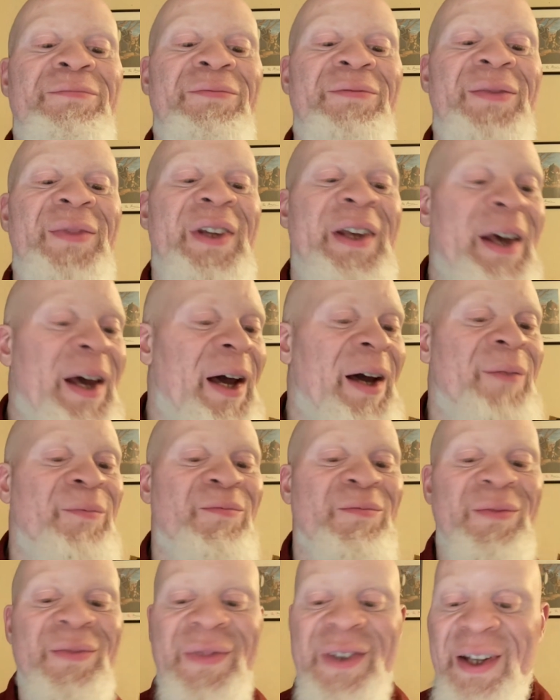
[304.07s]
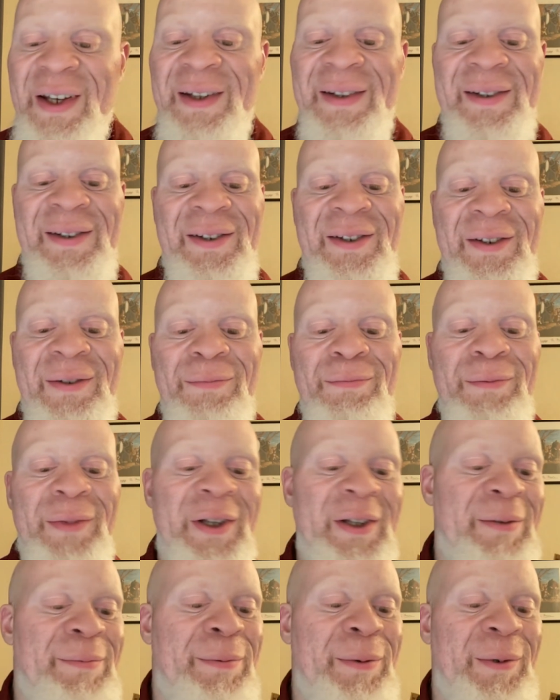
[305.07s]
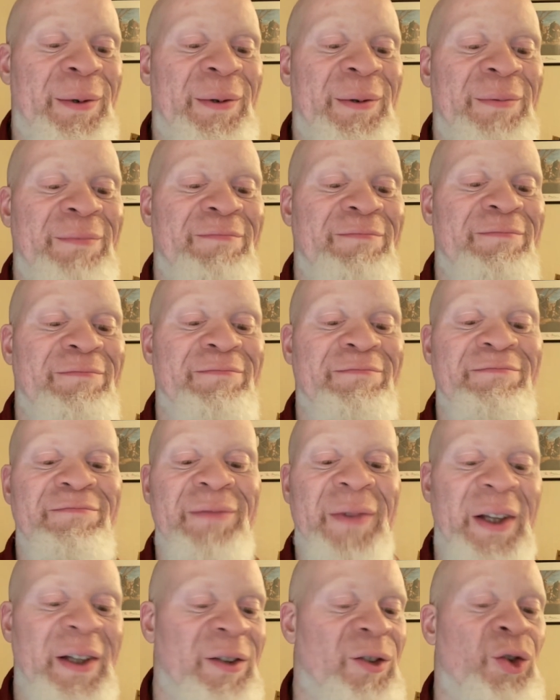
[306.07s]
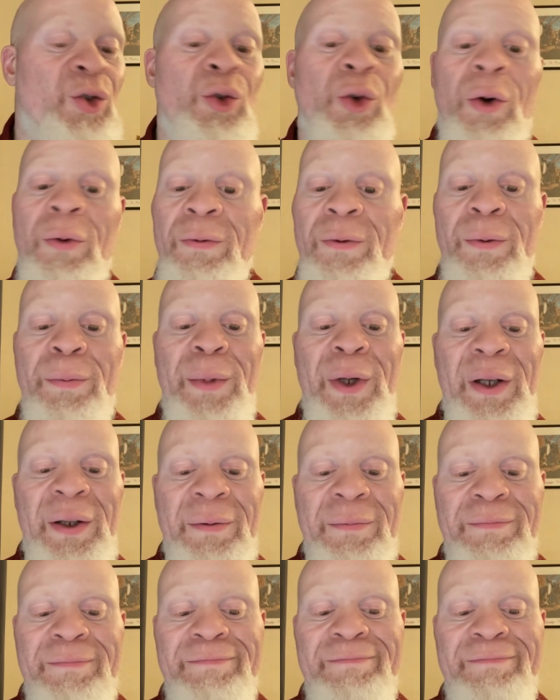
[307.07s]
yeah, this, people, it's not for me.